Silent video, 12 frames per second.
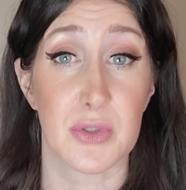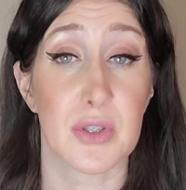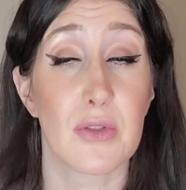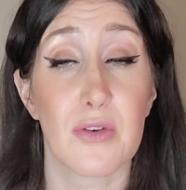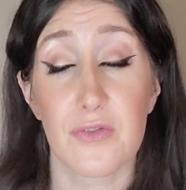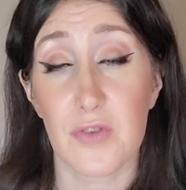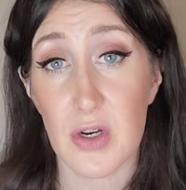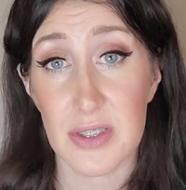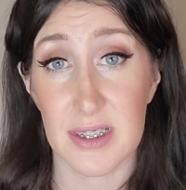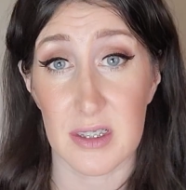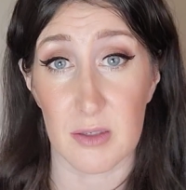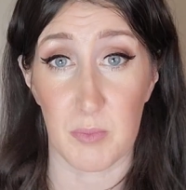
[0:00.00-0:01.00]
So the
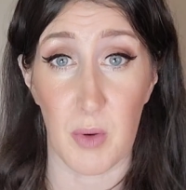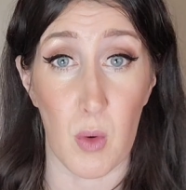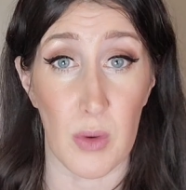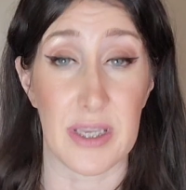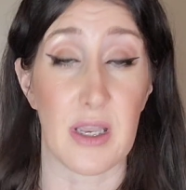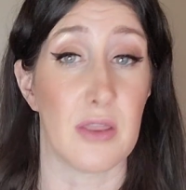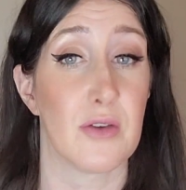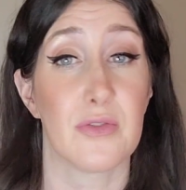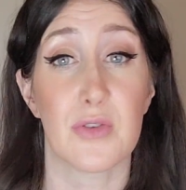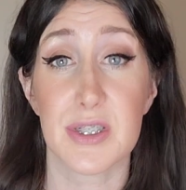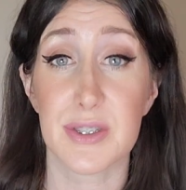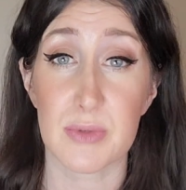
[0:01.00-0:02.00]
first point and the
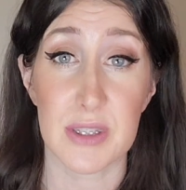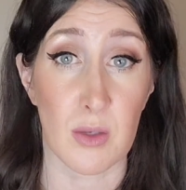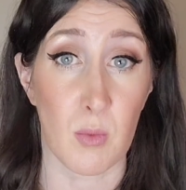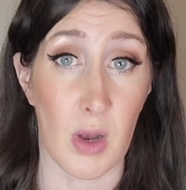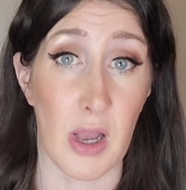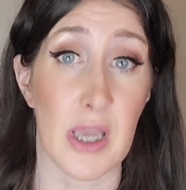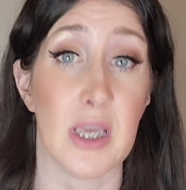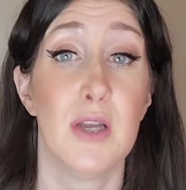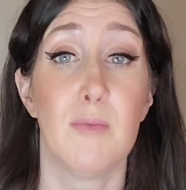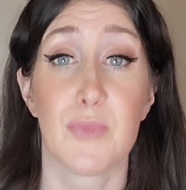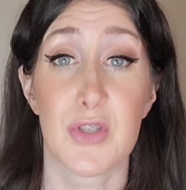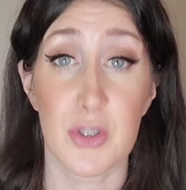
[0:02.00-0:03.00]
first reason why
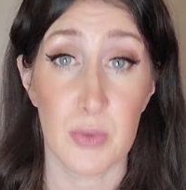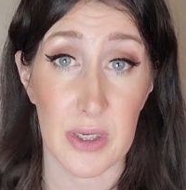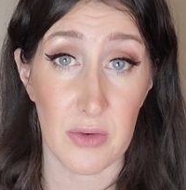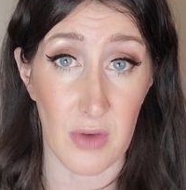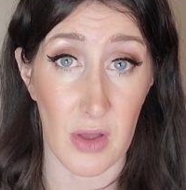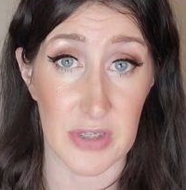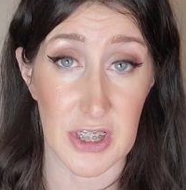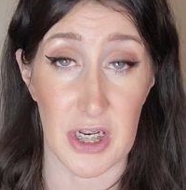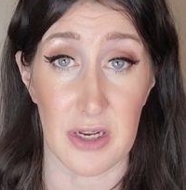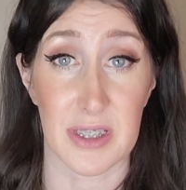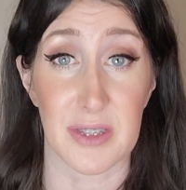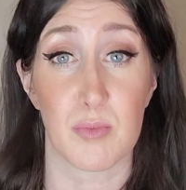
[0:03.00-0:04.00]
doing a vulva
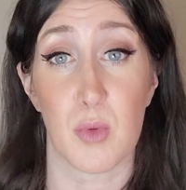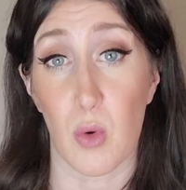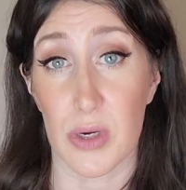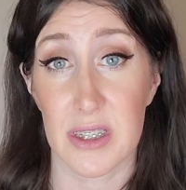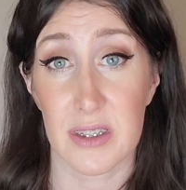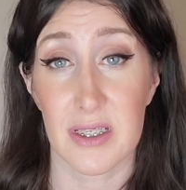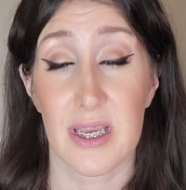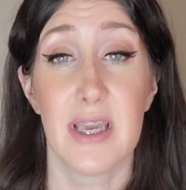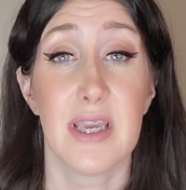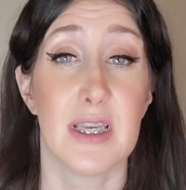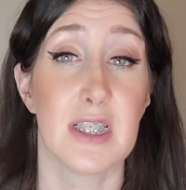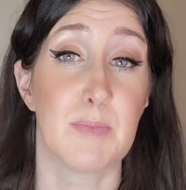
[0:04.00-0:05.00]
check is important
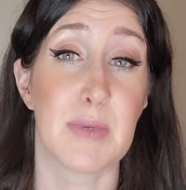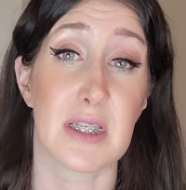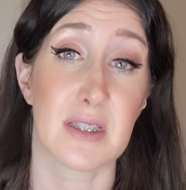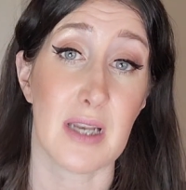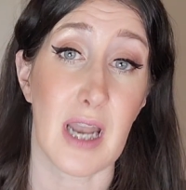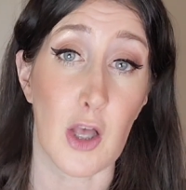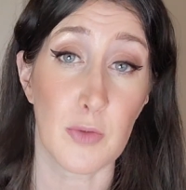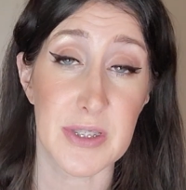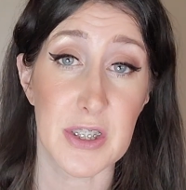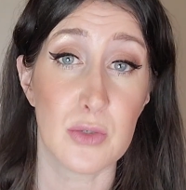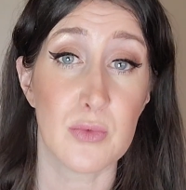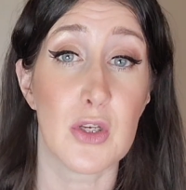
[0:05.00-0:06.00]
is because it
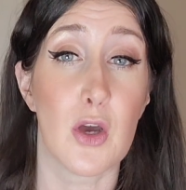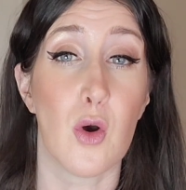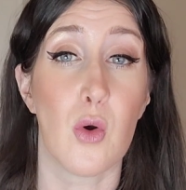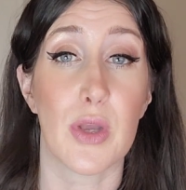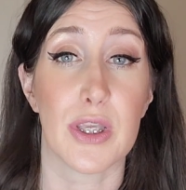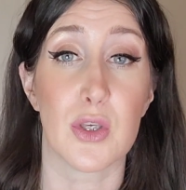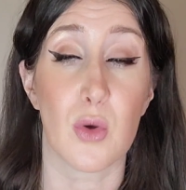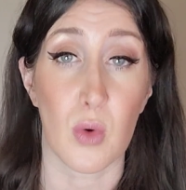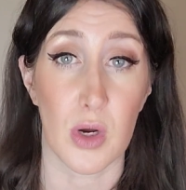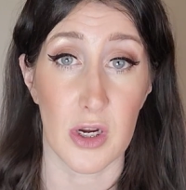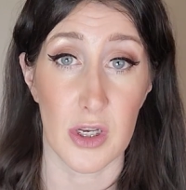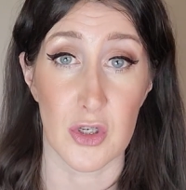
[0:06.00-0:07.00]
helps you know
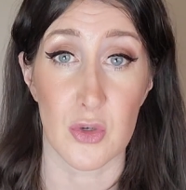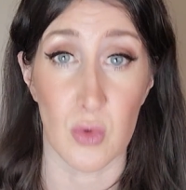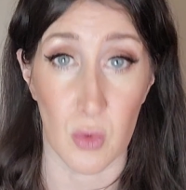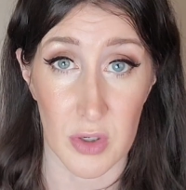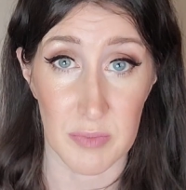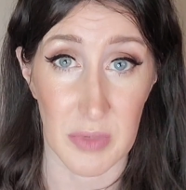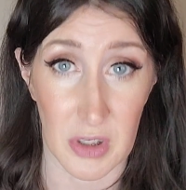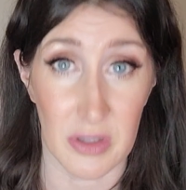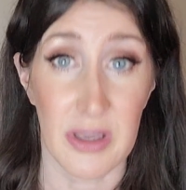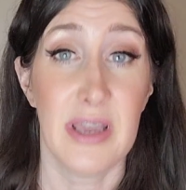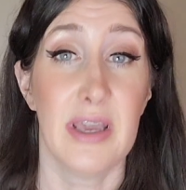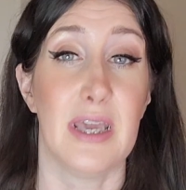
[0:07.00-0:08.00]
you're normal.
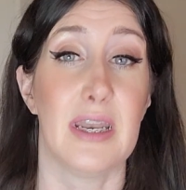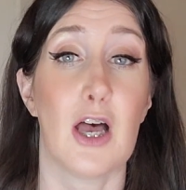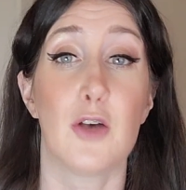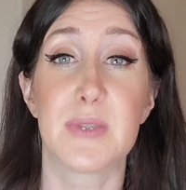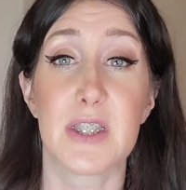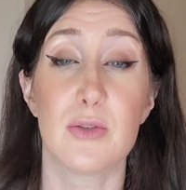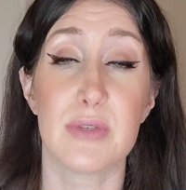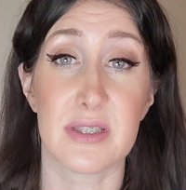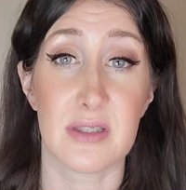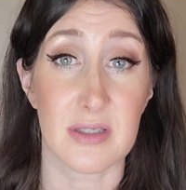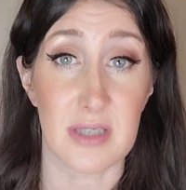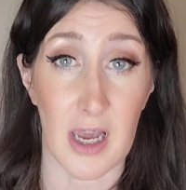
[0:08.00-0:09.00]
It helps you
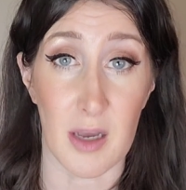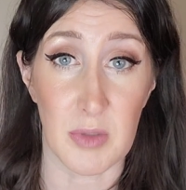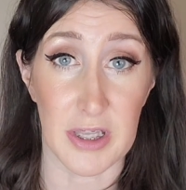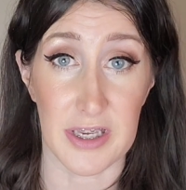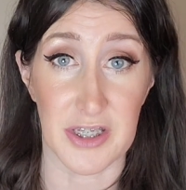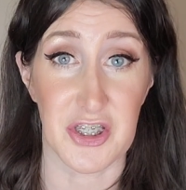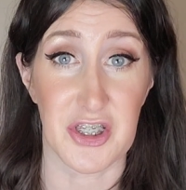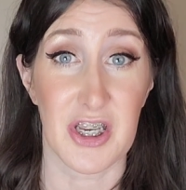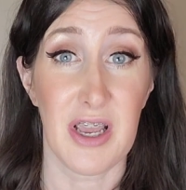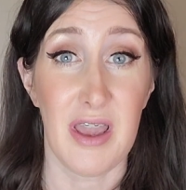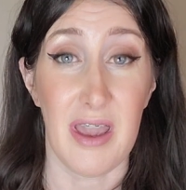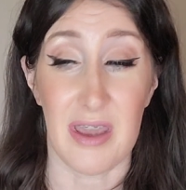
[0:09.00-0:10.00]
establish
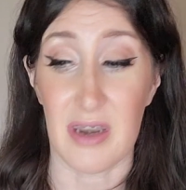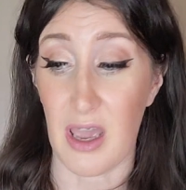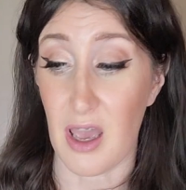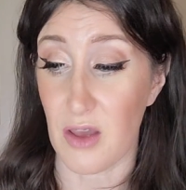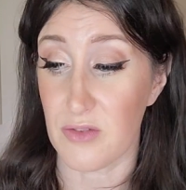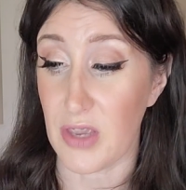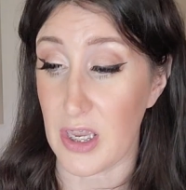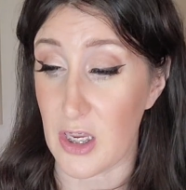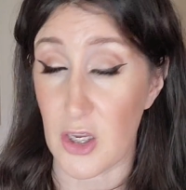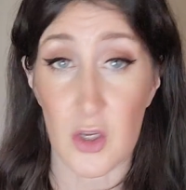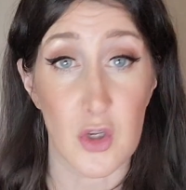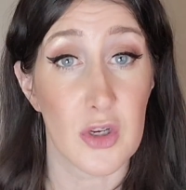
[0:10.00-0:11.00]
and have
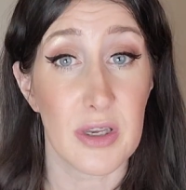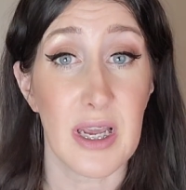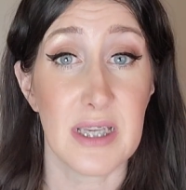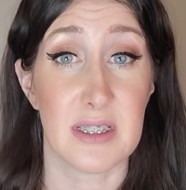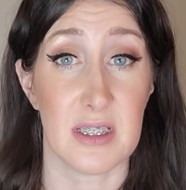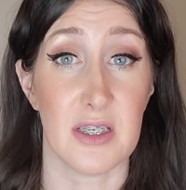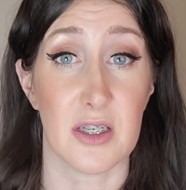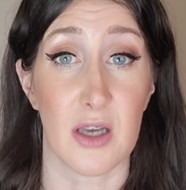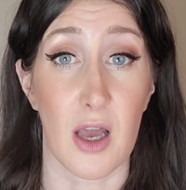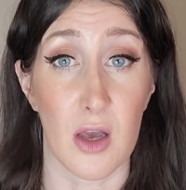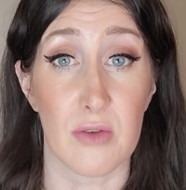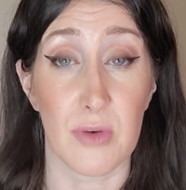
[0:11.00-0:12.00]
a good idea
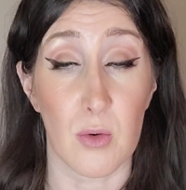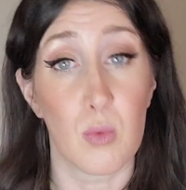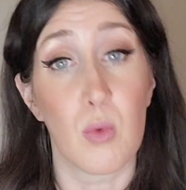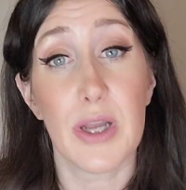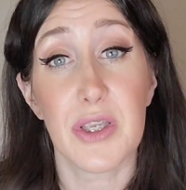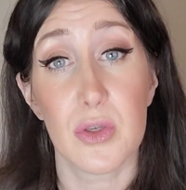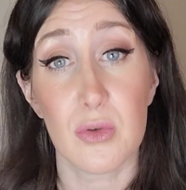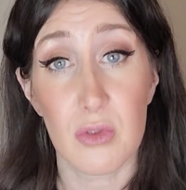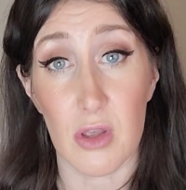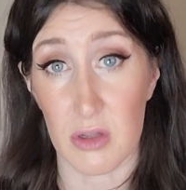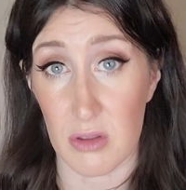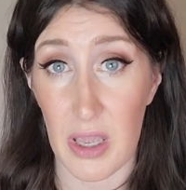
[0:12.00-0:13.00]
of what you
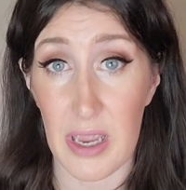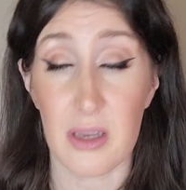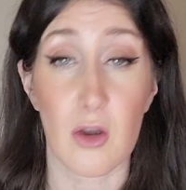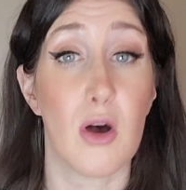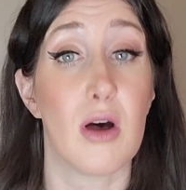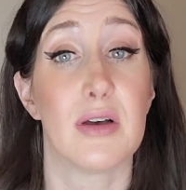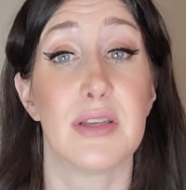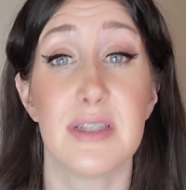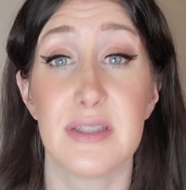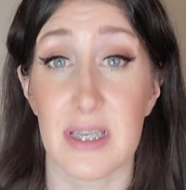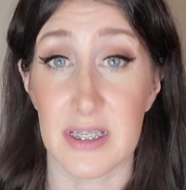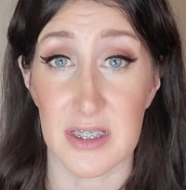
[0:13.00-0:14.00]
look like on
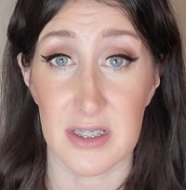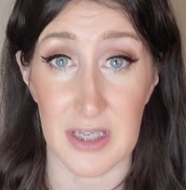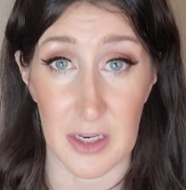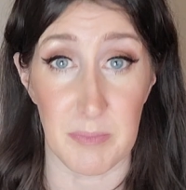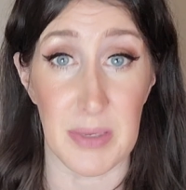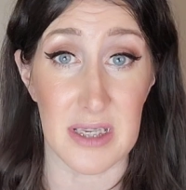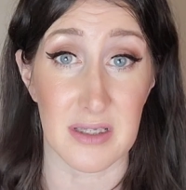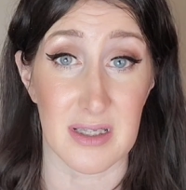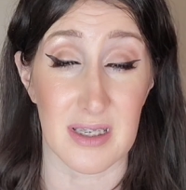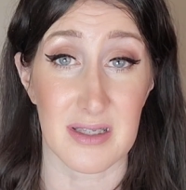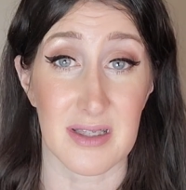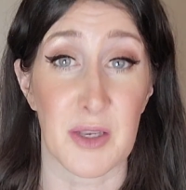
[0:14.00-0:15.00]
a day-to-day
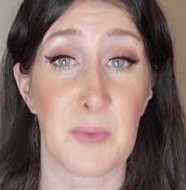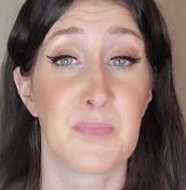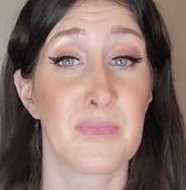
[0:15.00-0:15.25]
basis.